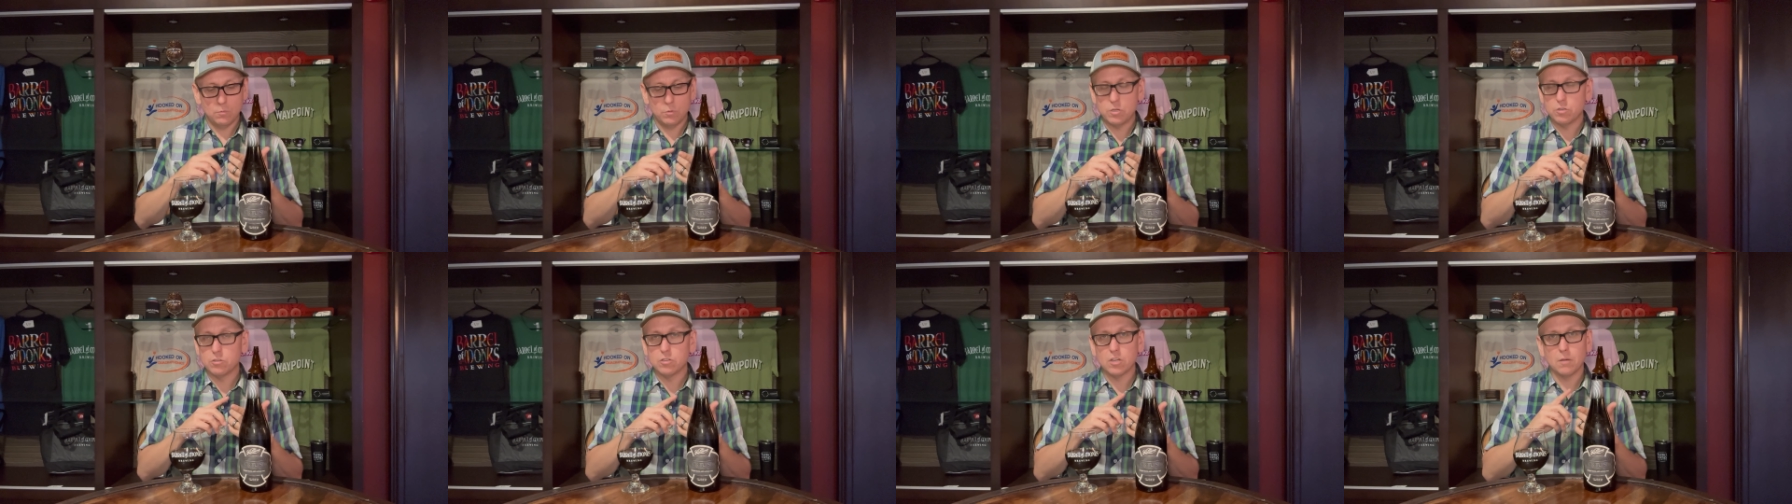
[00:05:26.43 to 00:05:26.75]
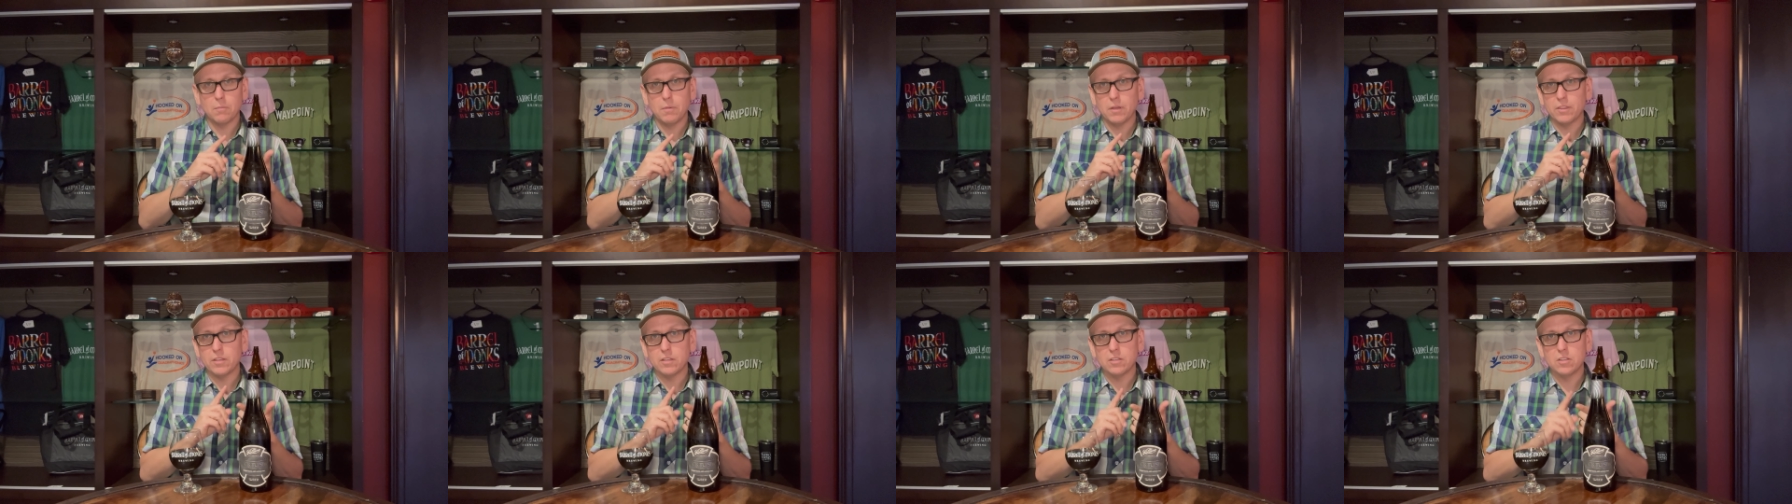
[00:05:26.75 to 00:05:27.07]
when you're
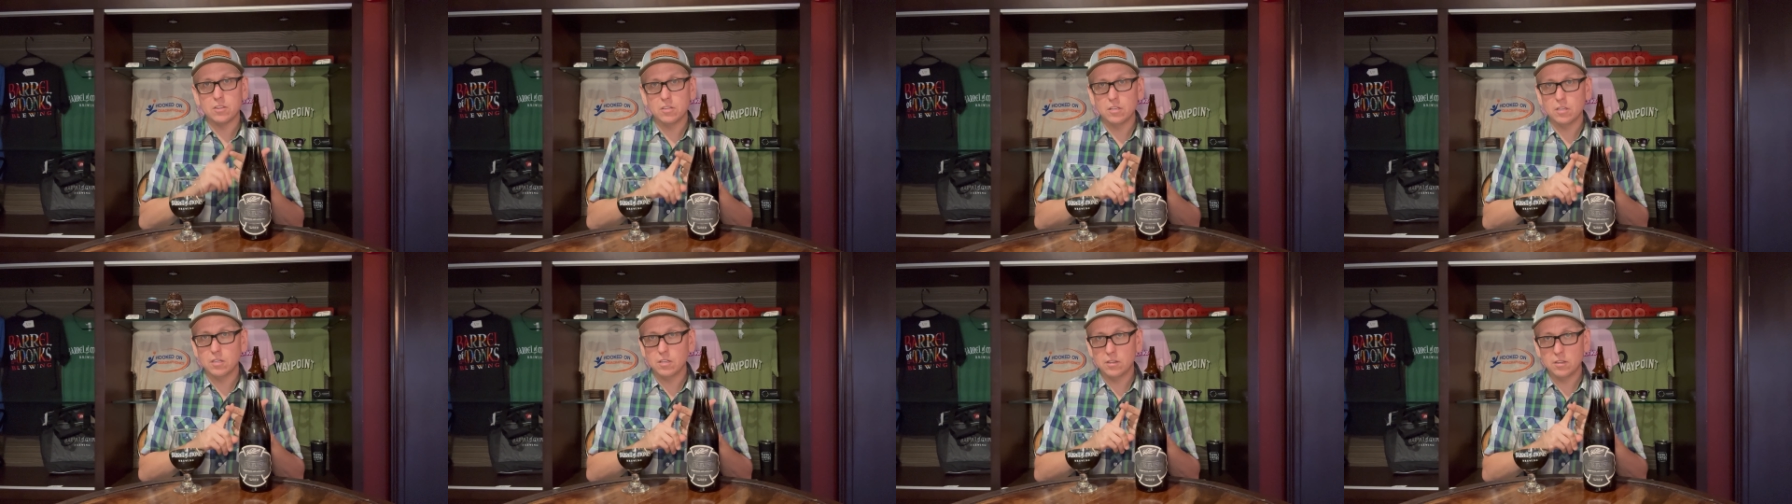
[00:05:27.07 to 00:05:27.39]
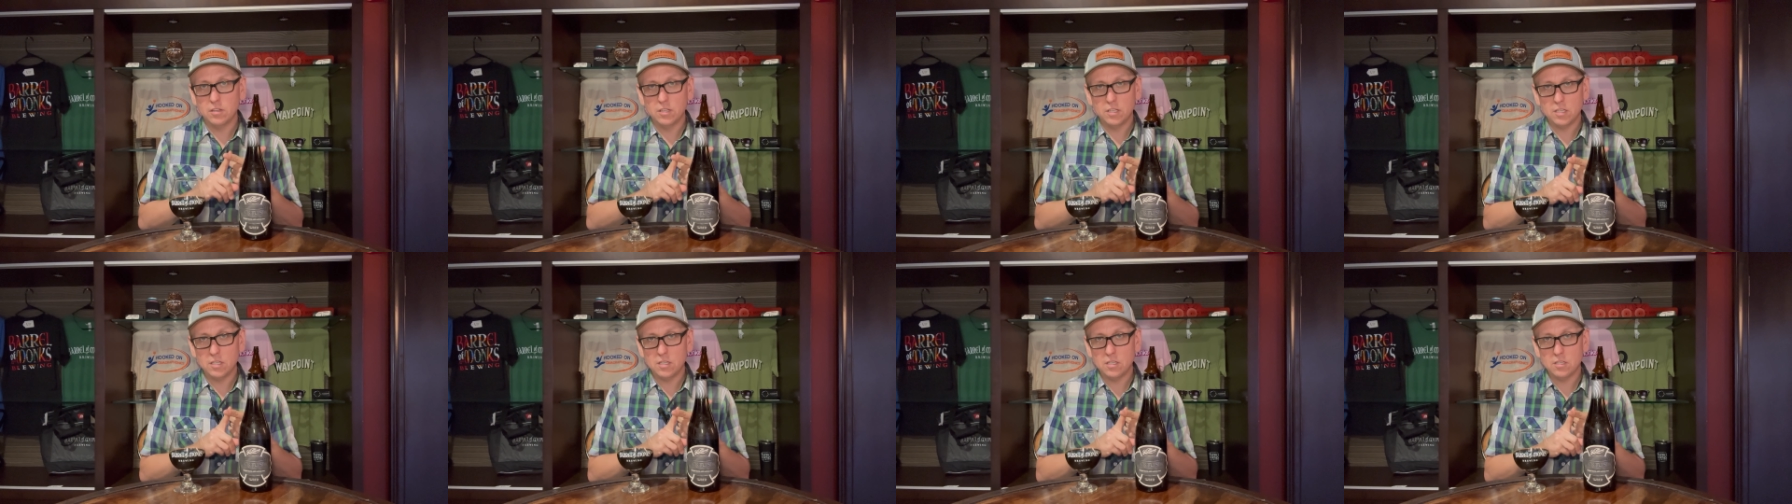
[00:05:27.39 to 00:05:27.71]
talking about the,
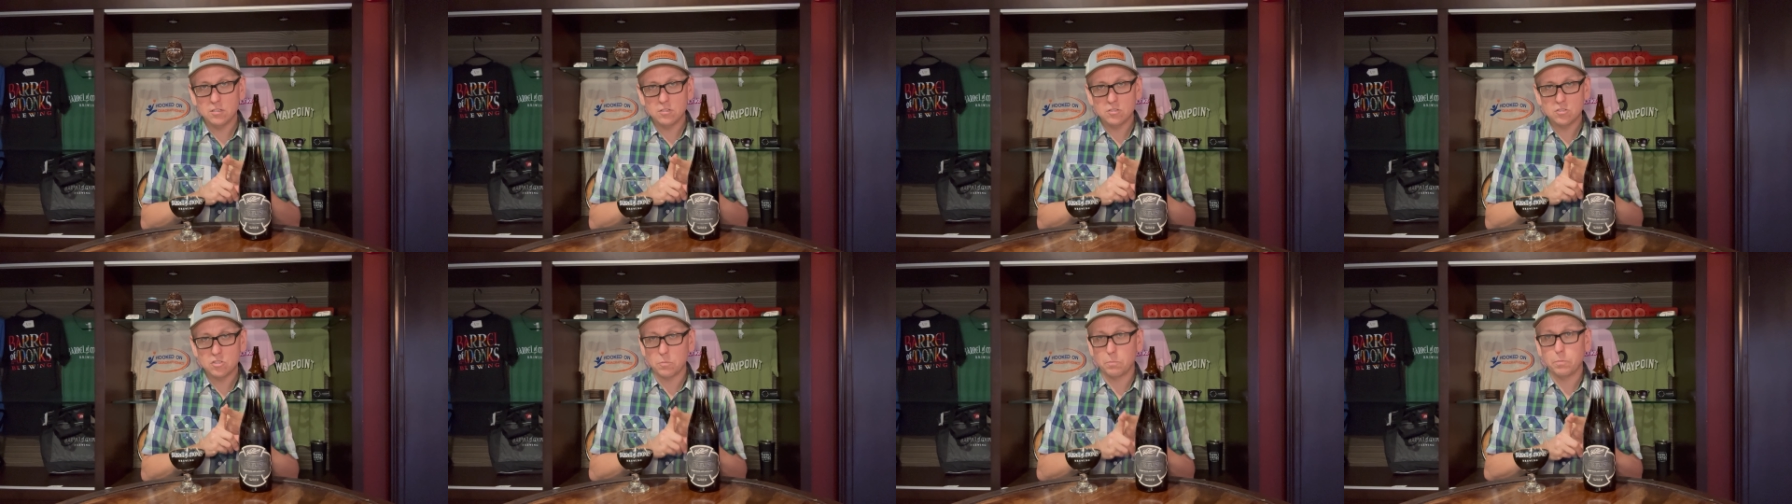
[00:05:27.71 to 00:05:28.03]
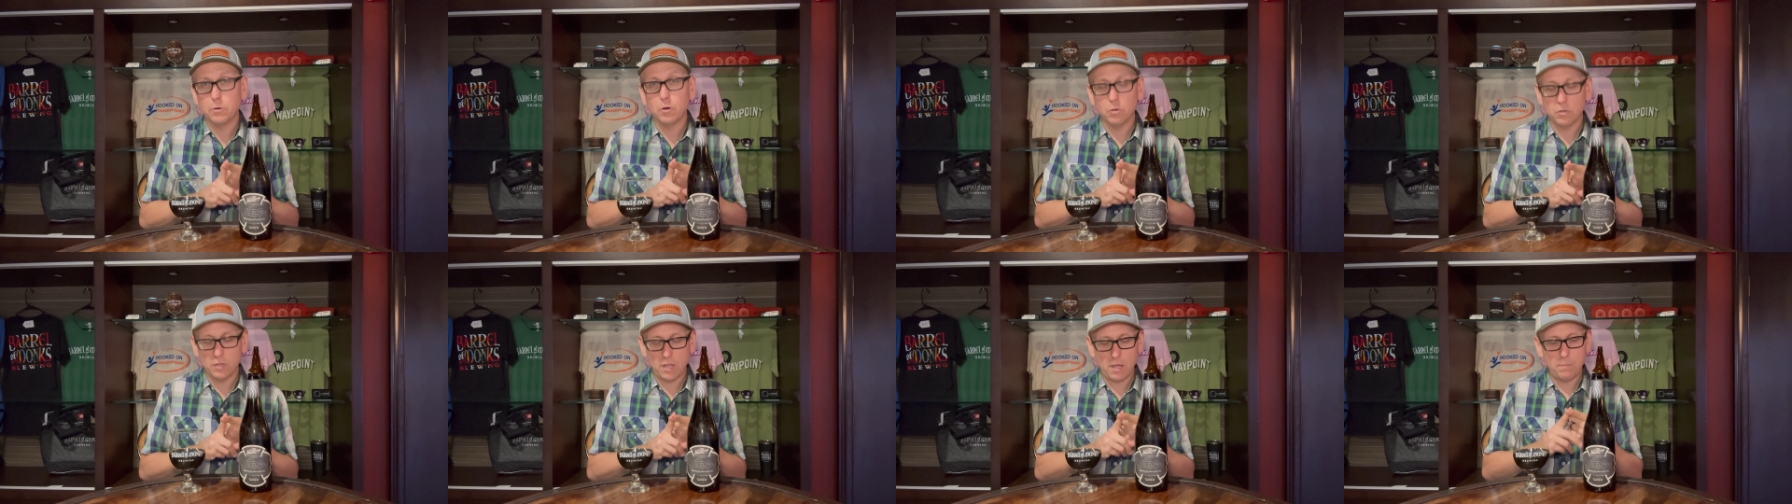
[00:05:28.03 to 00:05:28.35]
the, the
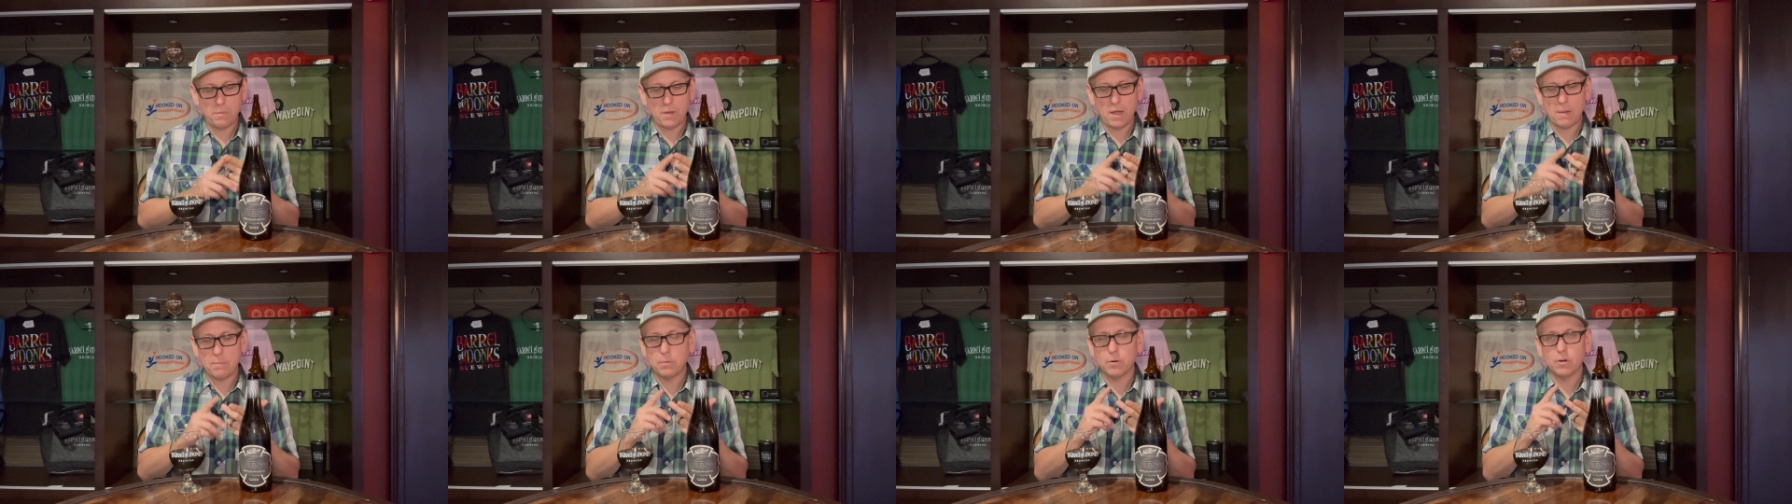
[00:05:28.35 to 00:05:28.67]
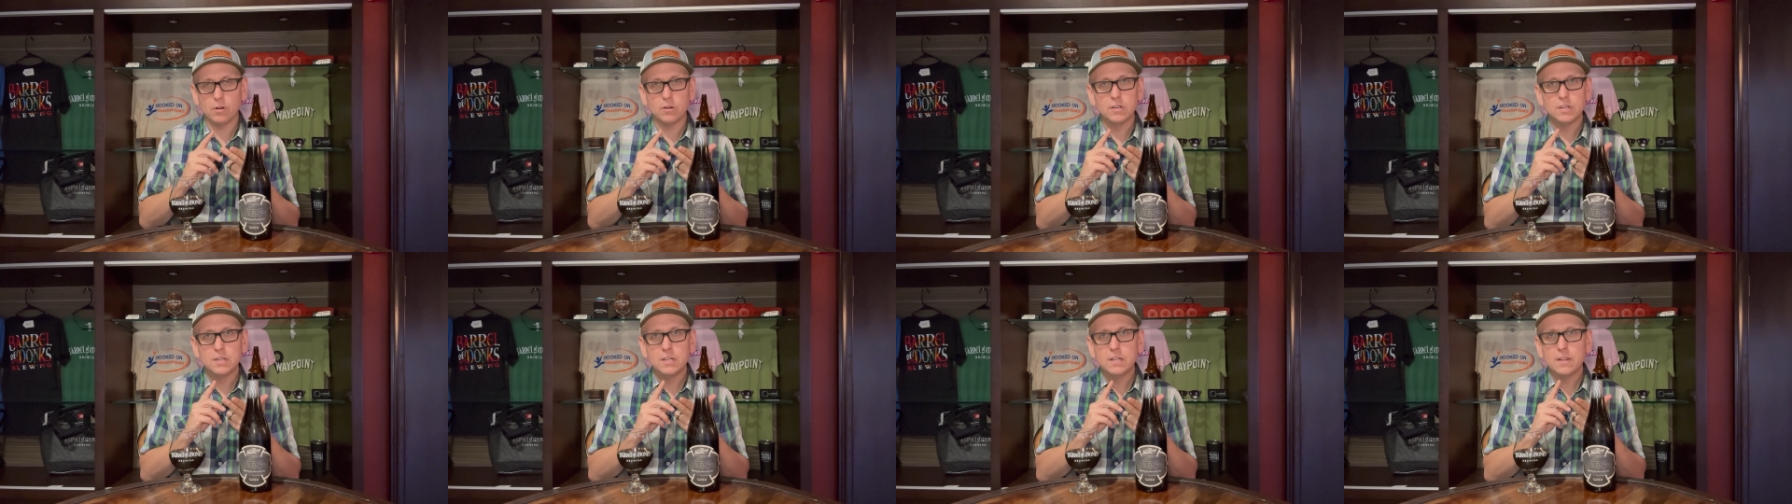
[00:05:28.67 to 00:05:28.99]
chipotle
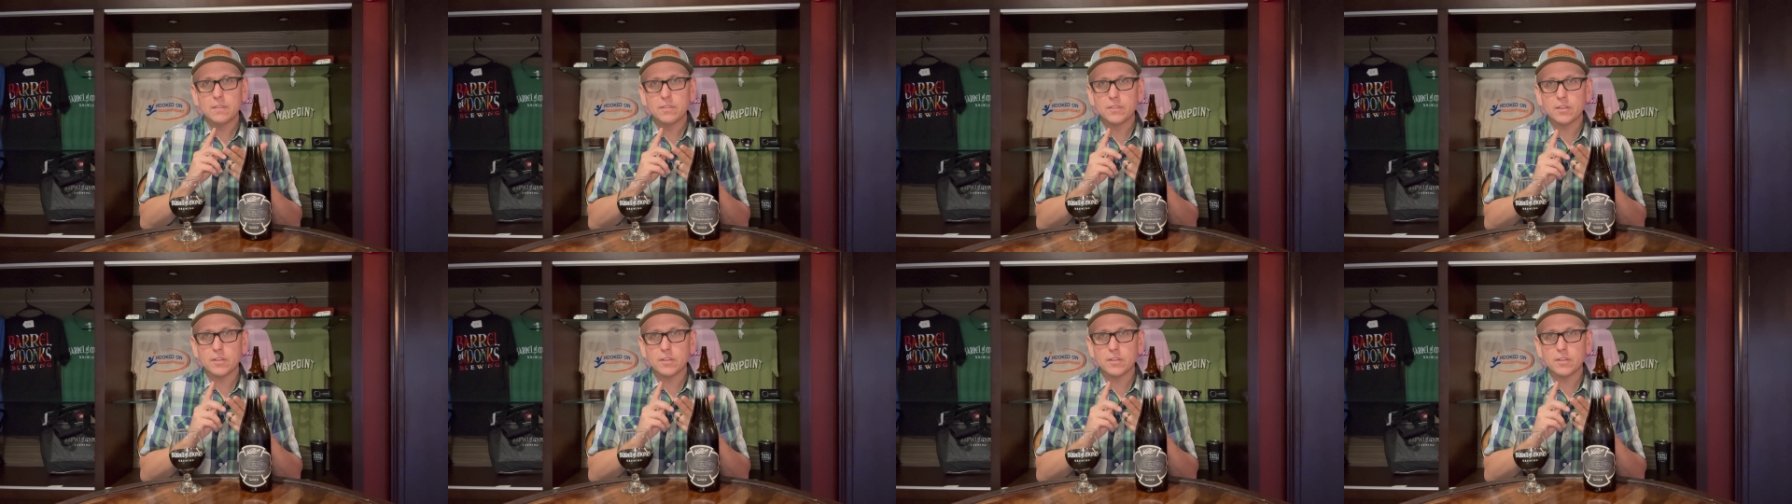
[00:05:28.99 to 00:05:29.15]
pepper,